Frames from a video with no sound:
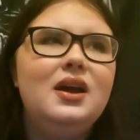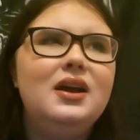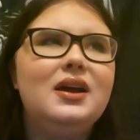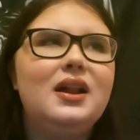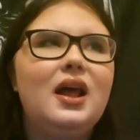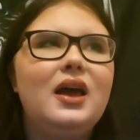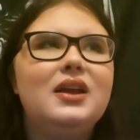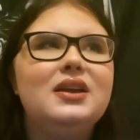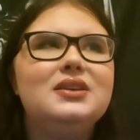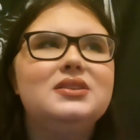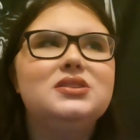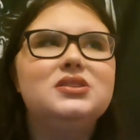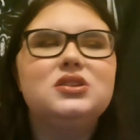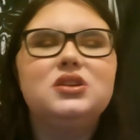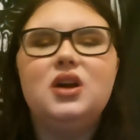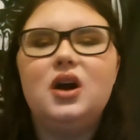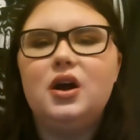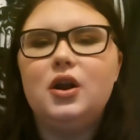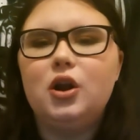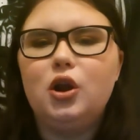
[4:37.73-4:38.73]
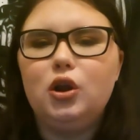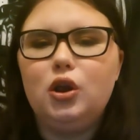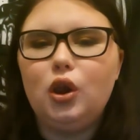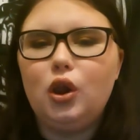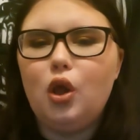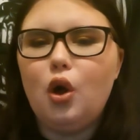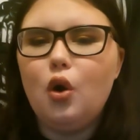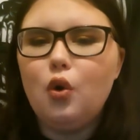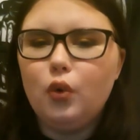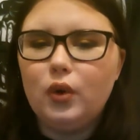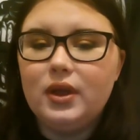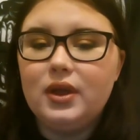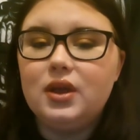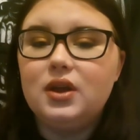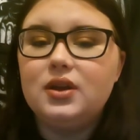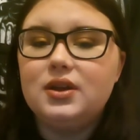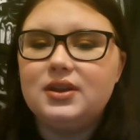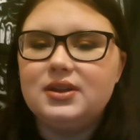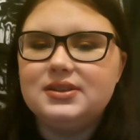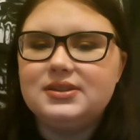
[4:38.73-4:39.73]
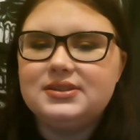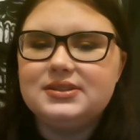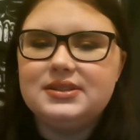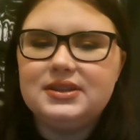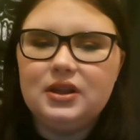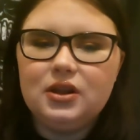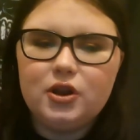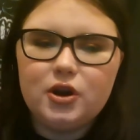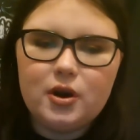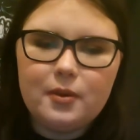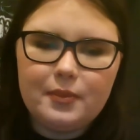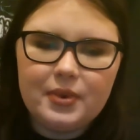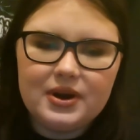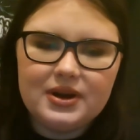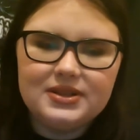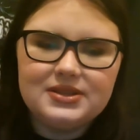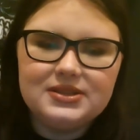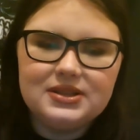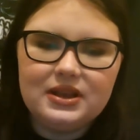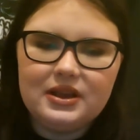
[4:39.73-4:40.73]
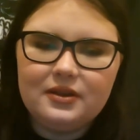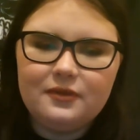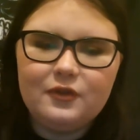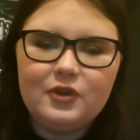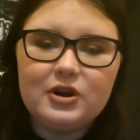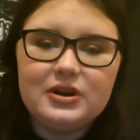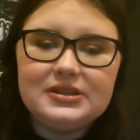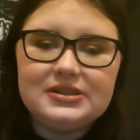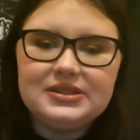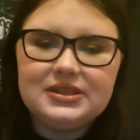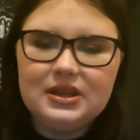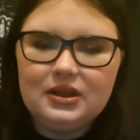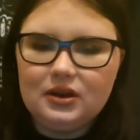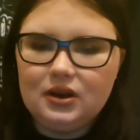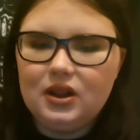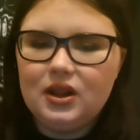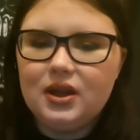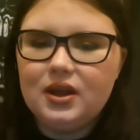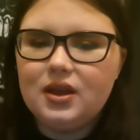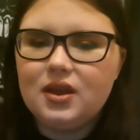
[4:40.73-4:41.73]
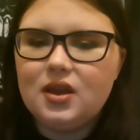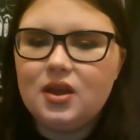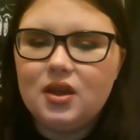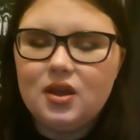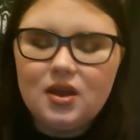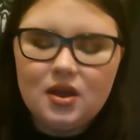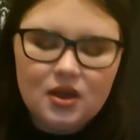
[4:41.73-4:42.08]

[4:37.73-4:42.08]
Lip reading: it's not a glowy concealer, but it's very skin-like.